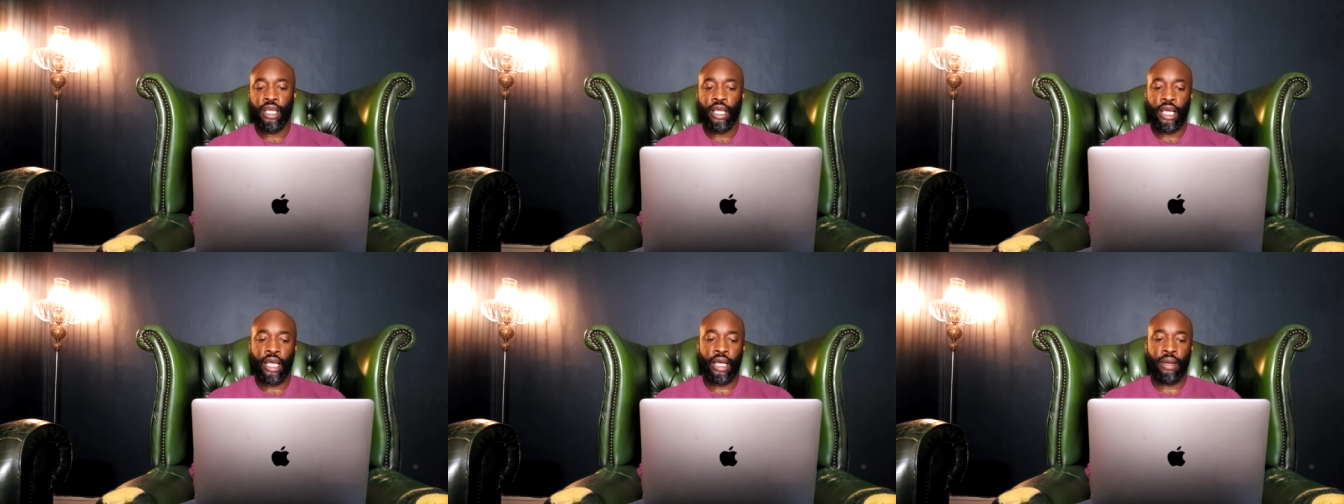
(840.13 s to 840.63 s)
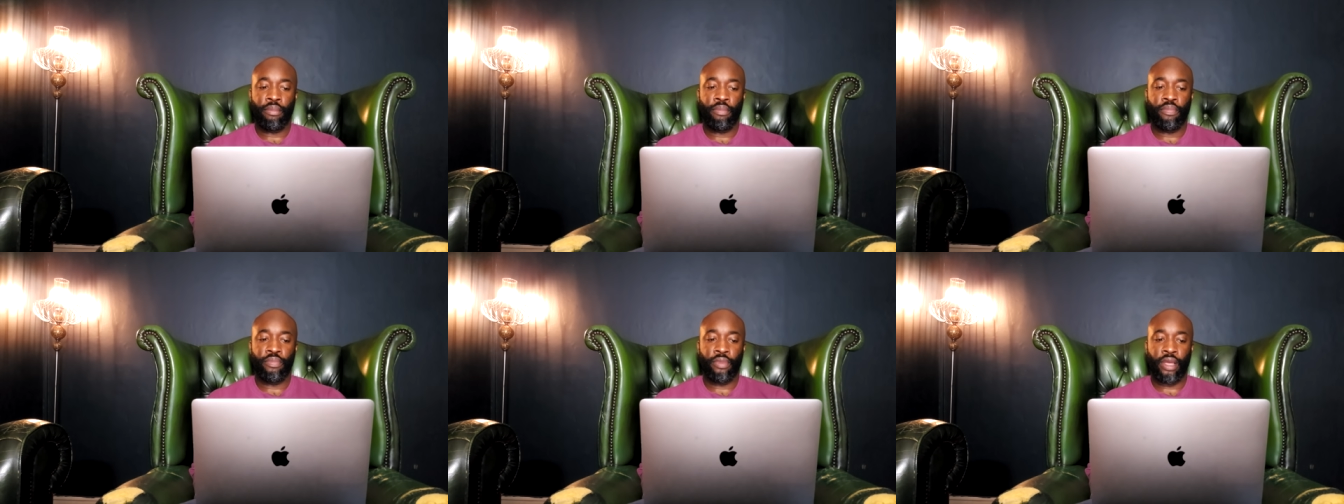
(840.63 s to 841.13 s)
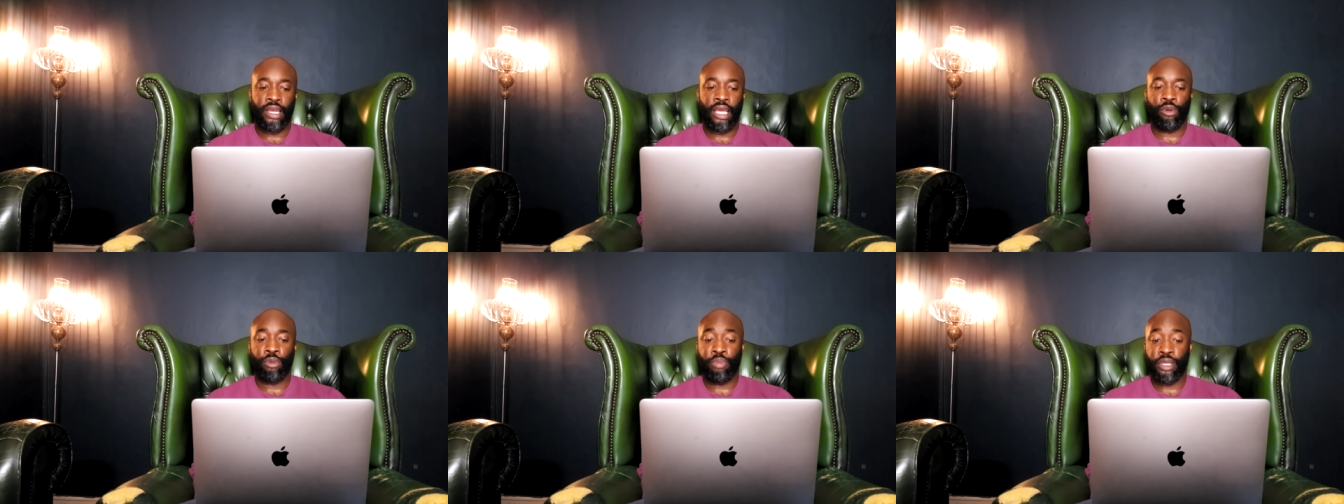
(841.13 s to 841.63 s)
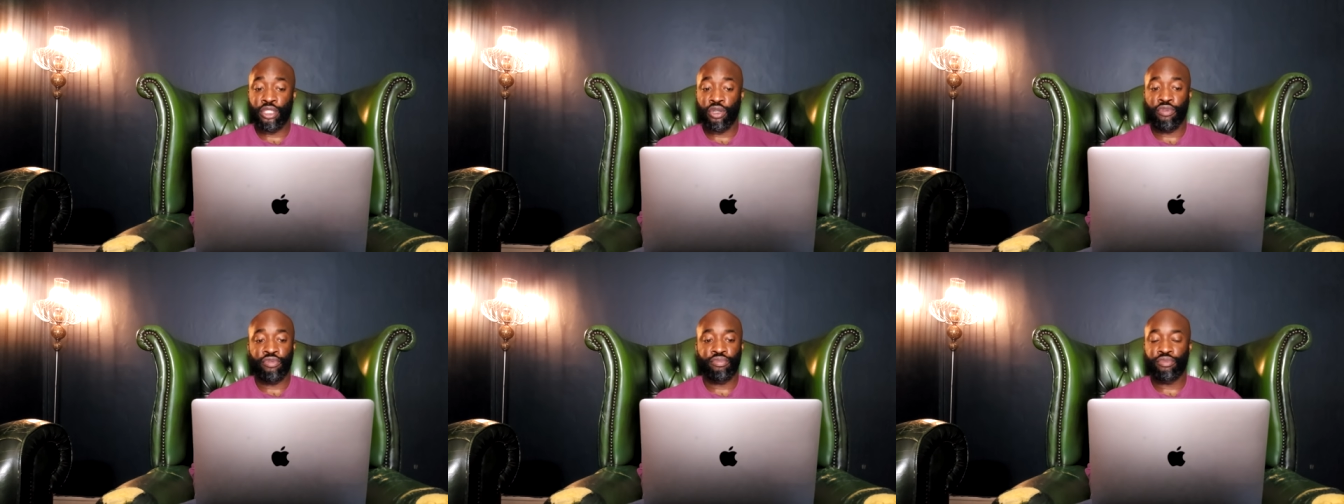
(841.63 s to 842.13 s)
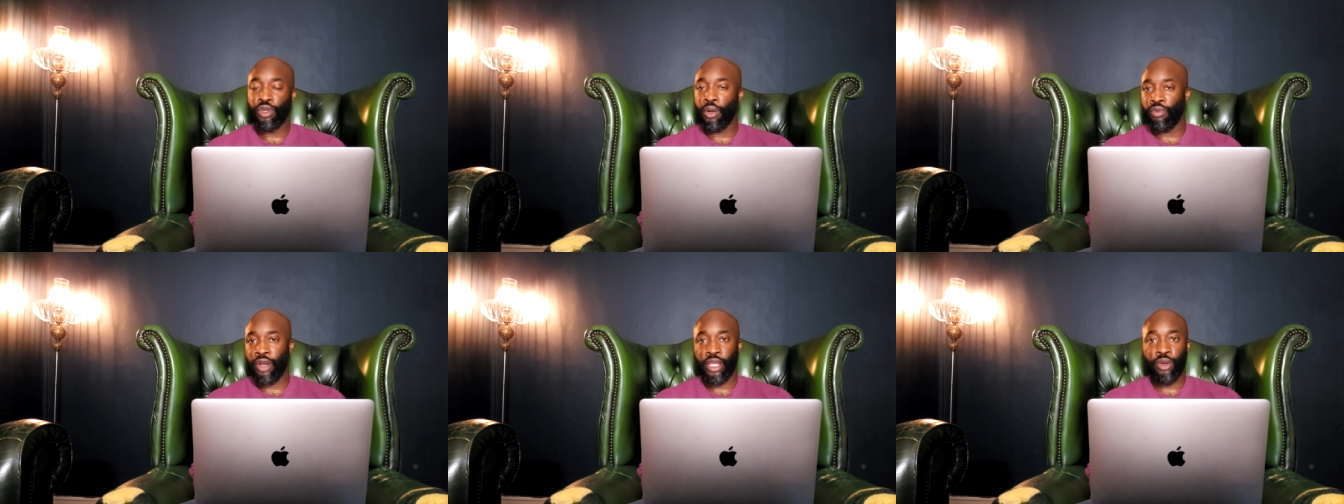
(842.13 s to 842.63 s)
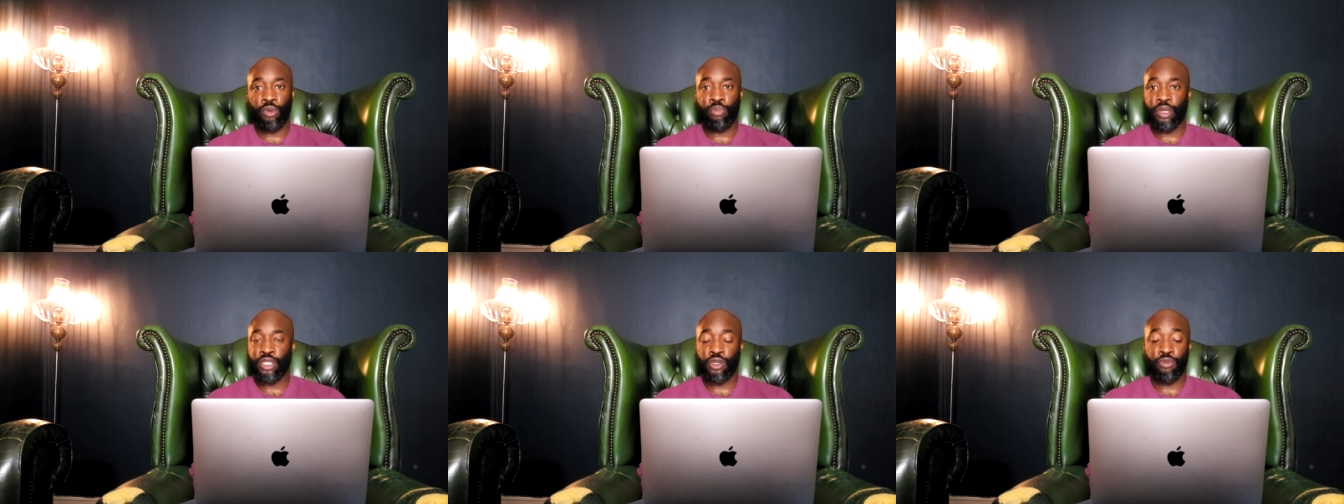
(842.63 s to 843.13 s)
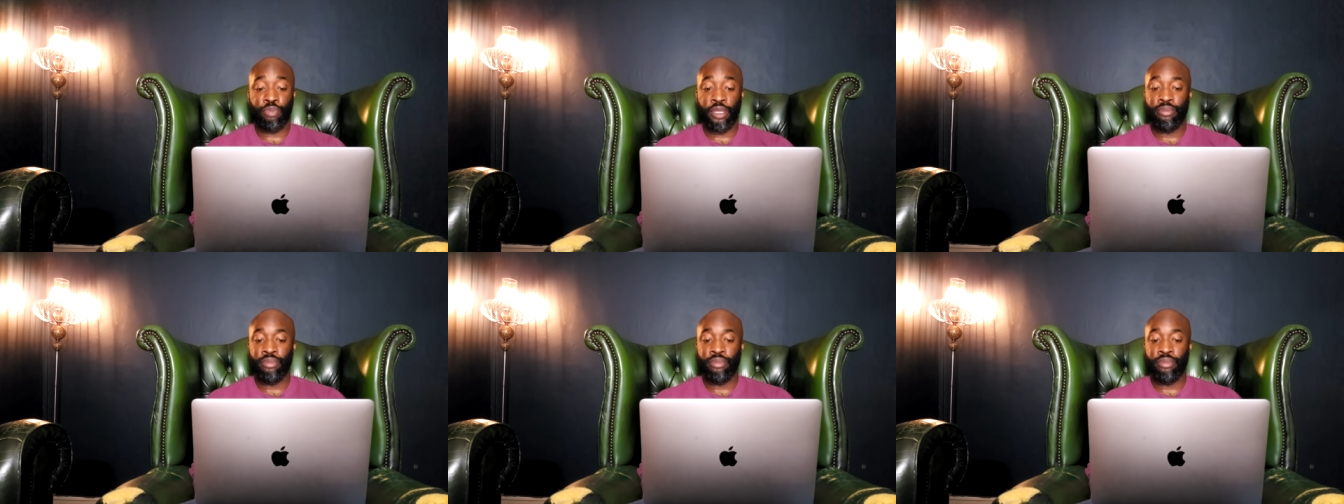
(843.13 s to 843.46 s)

Um, and that would piss off Top Rank, it would piss off P